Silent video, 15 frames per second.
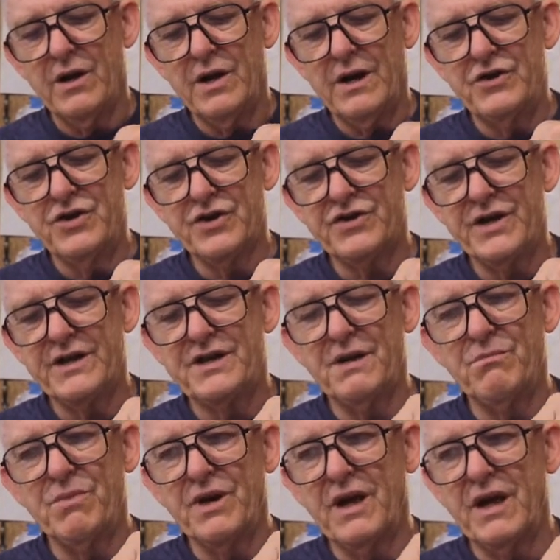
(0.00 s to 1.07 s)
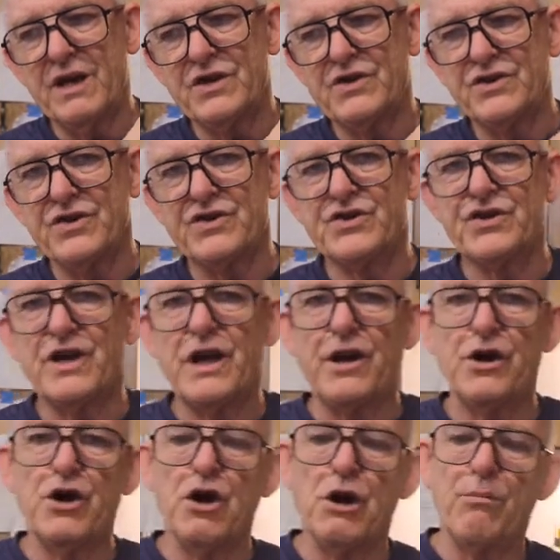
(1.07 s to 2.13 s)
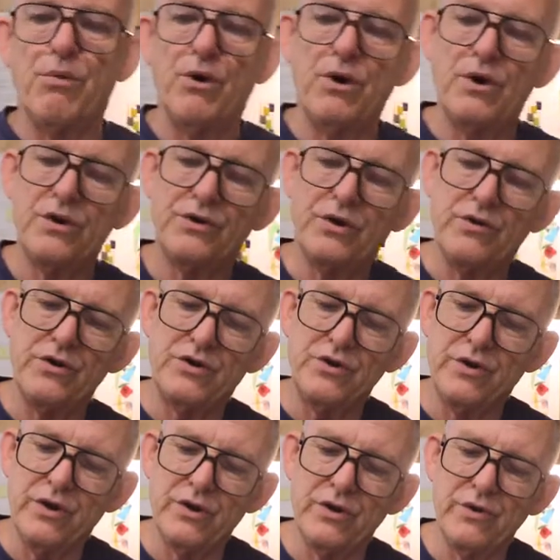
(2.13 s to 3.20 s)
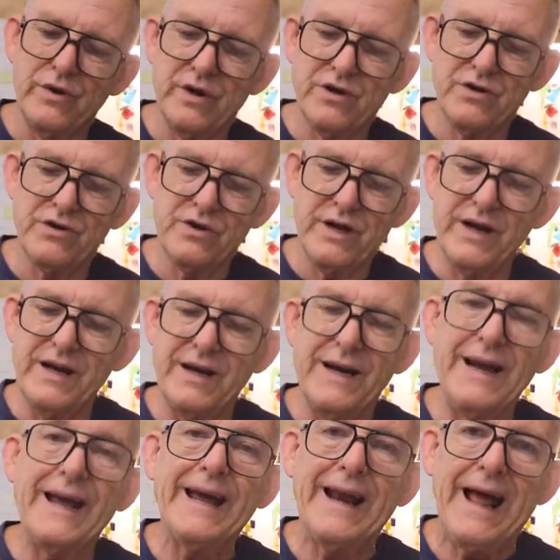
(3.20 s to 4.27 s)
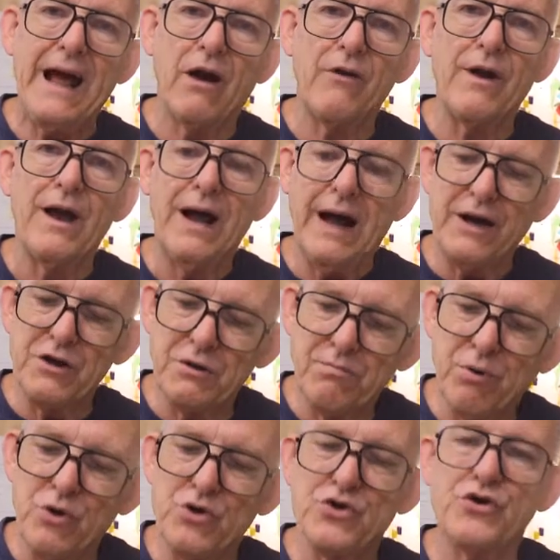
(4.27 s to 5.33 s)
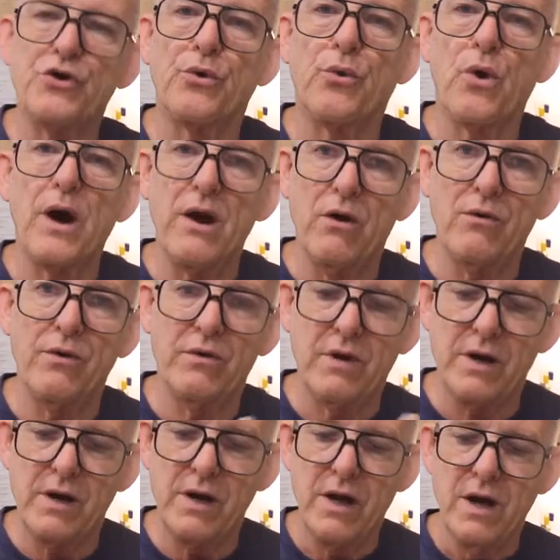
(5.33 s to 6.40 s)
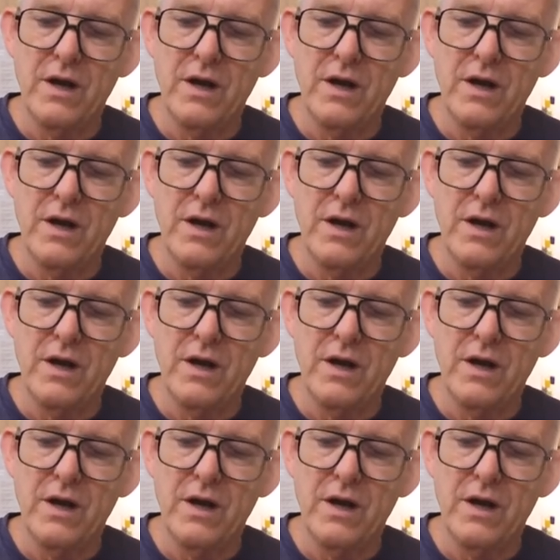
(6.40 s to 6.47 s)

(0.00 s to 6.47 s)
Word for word: just as it begins to set up so that you can do this because I didn't dig it out I just pushed it around okay